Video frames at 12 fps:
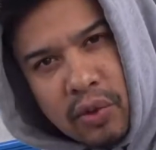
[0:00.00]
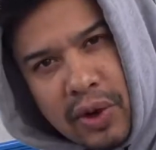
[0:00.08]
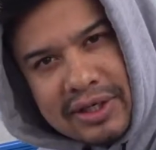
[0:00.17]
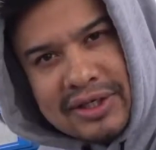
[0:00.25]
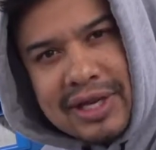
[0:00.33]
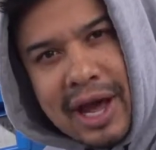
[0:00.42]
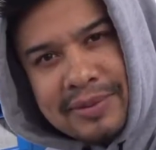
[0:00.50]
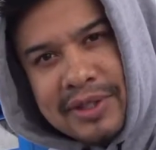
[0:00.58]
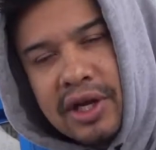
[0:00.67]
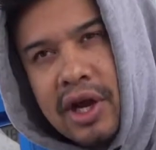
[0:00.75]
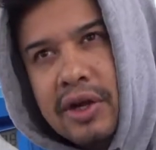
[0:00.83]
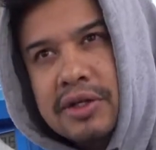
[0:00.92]
one stops
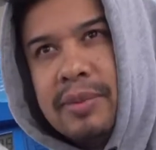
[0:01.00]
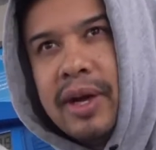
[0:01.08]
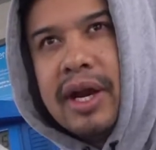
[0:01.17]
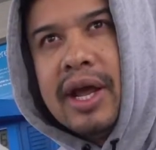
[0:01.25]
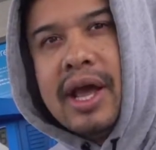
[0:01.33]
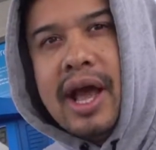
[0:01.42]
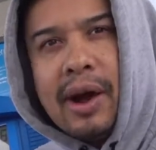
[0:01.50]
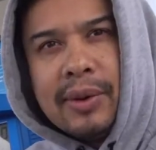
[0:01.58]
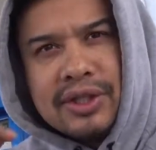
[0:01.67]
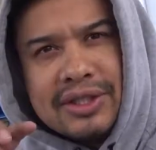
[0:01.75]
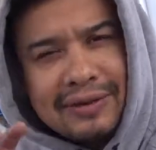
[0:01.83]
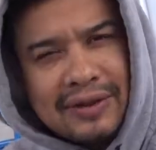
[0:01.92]
and goes. But I
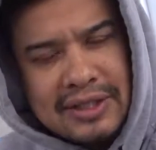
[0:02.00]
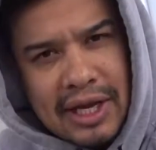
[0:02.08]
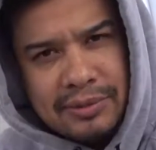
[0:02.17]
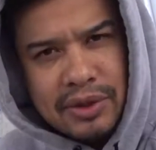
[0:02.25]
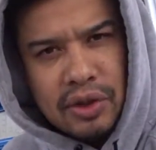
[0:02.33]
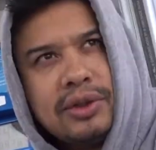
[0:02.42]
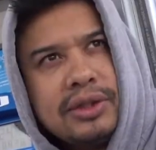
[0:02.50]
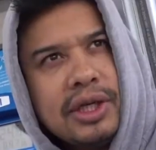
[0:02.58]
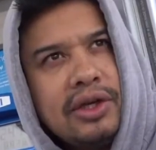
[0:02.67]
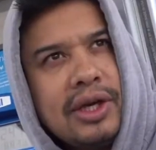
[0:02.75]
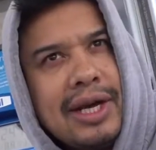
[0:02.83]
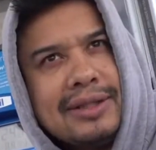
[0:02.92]
wanted to take this time to
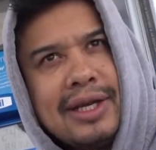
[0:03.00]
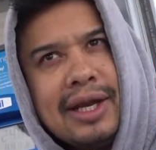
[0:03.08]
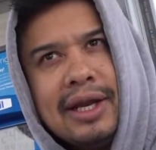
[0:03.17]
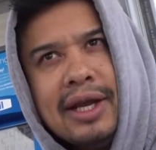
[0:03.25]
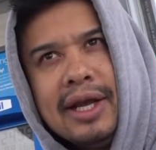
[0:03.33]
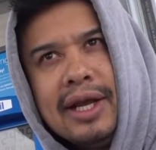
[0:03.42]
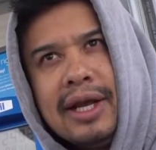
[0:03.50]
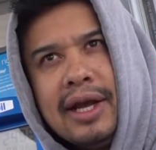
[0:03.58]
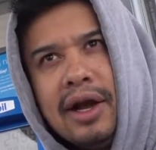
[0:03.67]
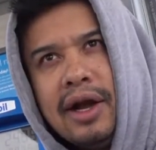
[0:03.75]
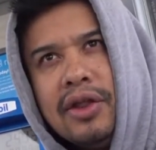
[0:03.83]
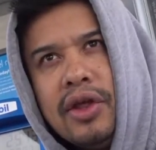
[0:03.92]
tell you guys that
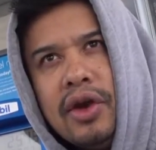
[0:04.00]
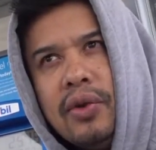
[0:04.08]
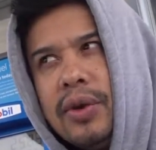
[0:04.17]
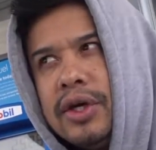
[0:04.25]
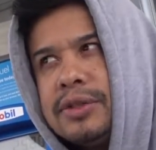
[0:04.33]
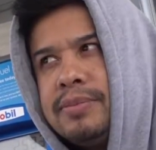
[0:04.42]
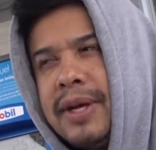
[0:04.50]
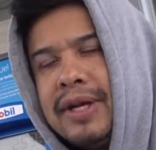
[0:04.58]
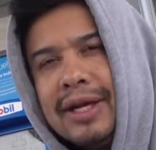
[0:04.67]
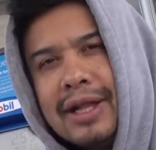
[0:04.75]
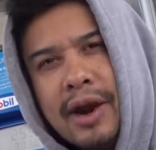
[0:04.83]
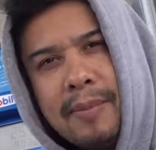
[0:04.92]
although we're
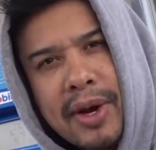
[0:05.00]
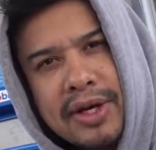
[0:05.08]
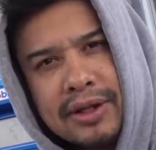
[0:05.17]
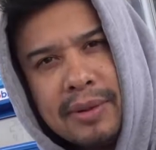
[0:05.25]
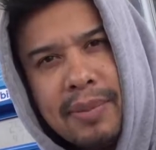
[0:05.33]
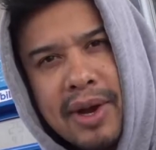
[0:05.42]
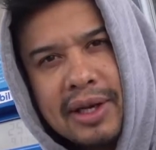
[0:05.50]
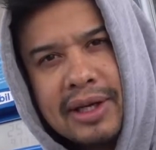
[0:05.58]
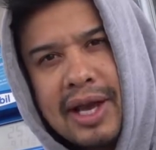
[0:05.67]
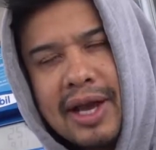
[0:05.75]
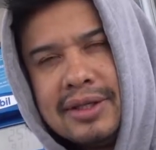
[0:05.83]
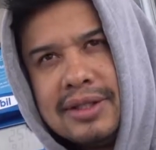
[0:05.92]
spending a lot of money on the
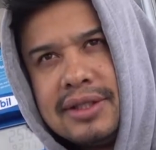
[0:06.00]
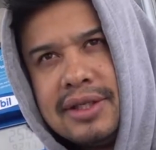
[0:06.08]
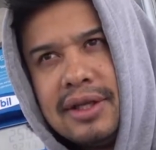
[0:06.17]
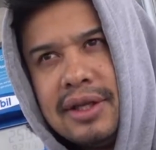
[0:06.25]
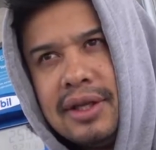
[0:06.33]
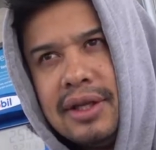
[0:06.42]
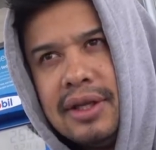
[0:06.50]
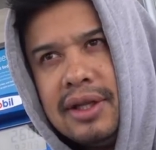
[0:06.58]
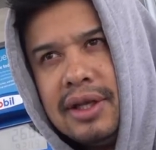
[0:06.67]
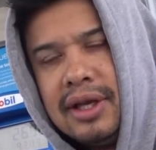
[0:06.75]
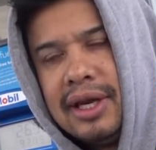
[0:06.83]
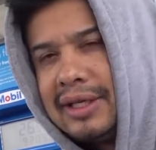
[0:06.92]

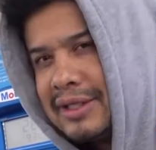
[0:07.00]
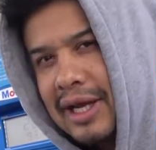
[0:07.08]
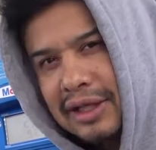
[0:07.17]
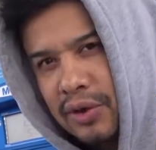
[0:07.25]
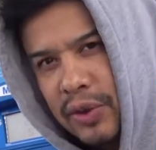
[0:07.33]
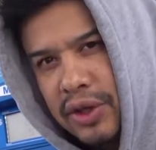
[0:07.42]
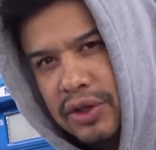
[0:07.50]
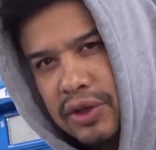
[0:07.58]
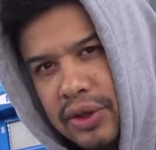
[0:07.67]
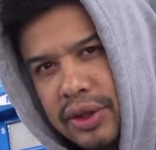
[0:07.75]
podcast, it's not the way to do